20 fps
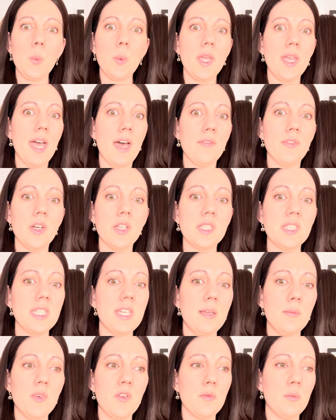have a
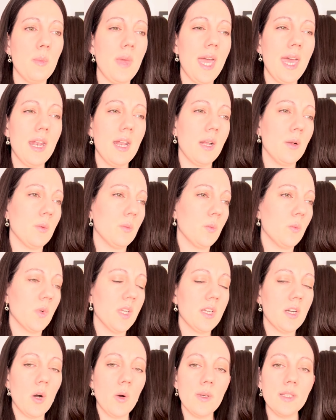team of men, and we
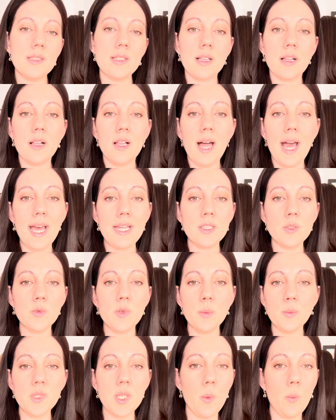go into
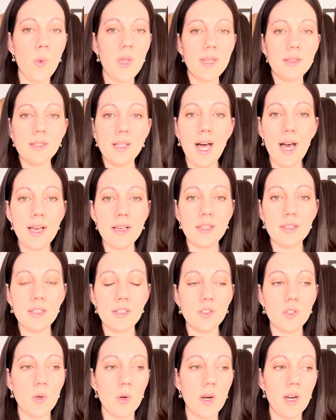classrooms and we lock the
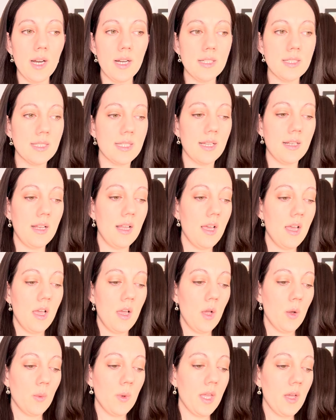doors and
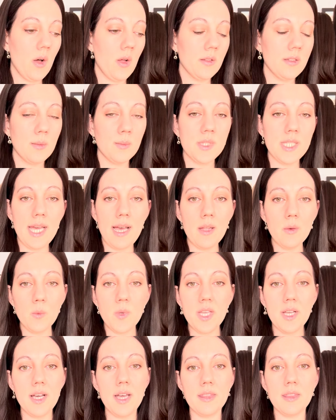we hold them down. We
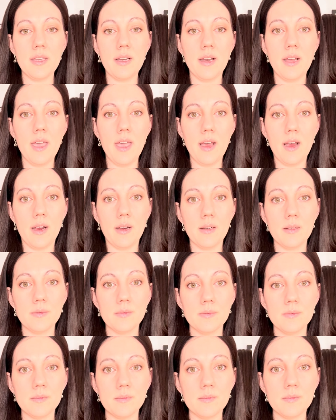cut their hair.
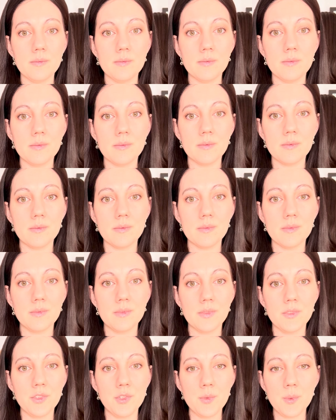
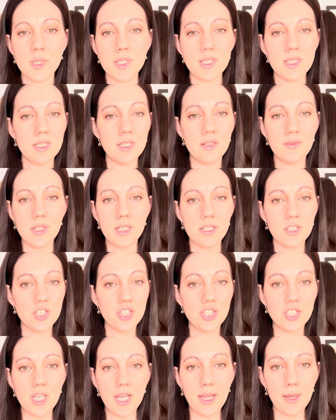She wasn't even
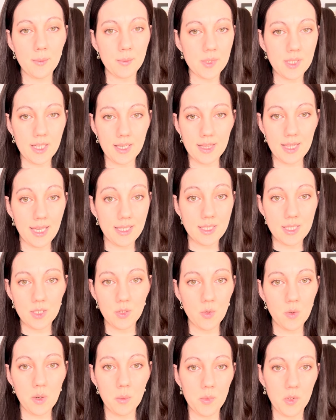ashamed. Like, that's
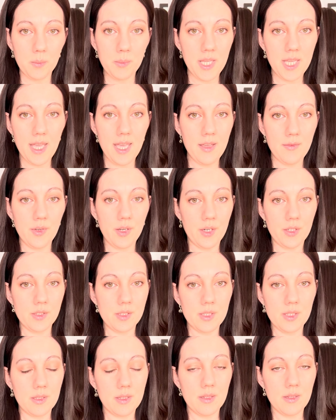normal behavior
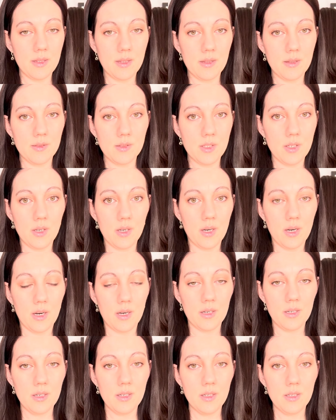to
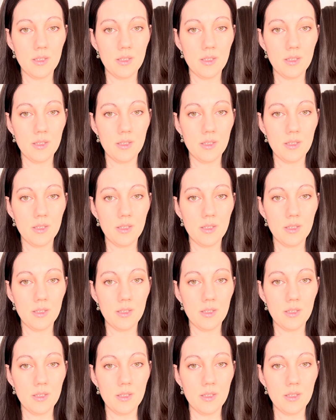her.